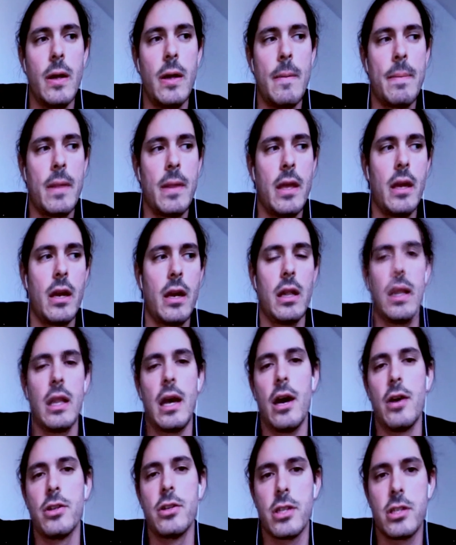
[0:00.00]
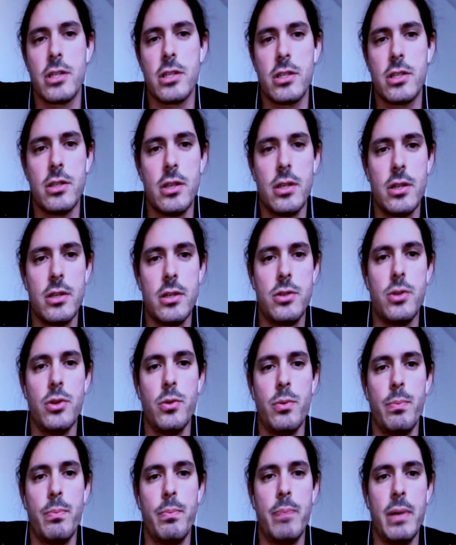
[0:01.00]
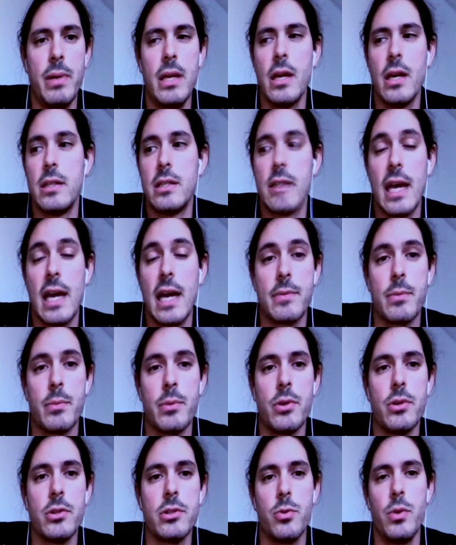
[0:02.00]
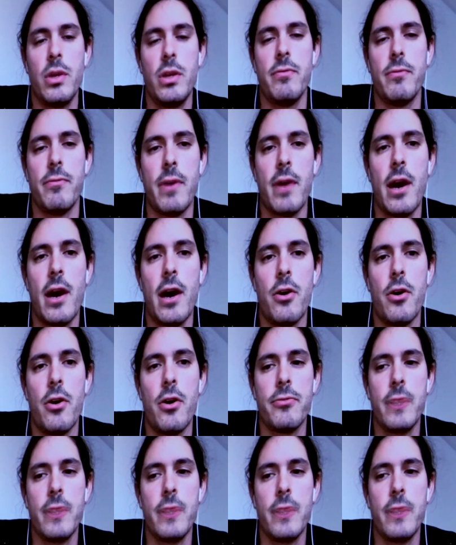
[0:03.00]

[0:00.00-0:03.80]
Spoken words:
It allows us to be adaptable, to evolve.